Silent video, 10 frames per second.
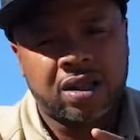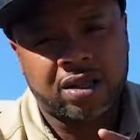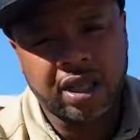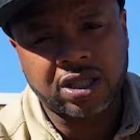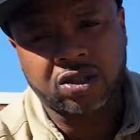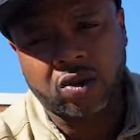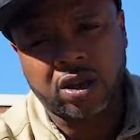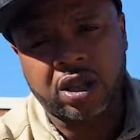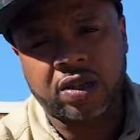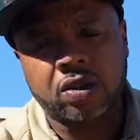this is gonna
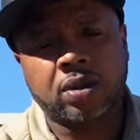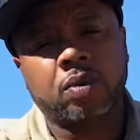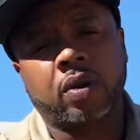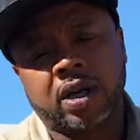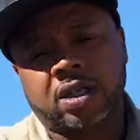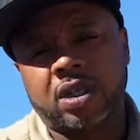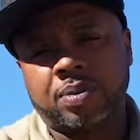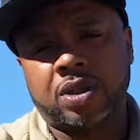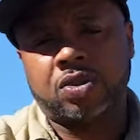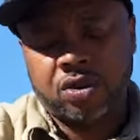give you some great
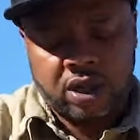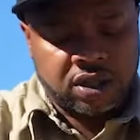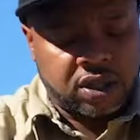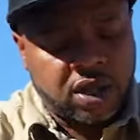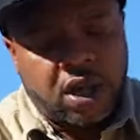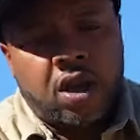tips and tricks.